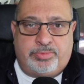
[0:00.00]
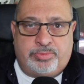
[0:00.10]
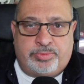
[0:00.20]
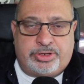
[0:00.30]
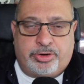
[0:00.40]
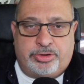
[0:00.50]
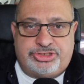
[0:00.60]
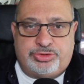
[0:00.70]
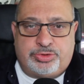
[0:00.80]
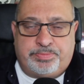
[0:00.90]
we encourage
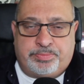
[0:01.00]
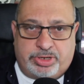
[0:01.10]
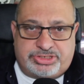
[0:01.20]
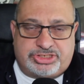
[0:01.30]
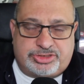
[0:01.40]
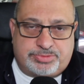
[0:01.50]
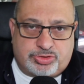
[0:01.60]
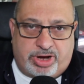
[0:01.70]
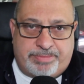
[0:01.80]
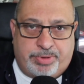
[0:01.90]
you to press the
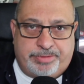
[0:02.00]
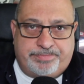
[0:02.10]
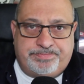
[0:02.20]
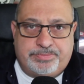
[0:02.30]
subscribe button.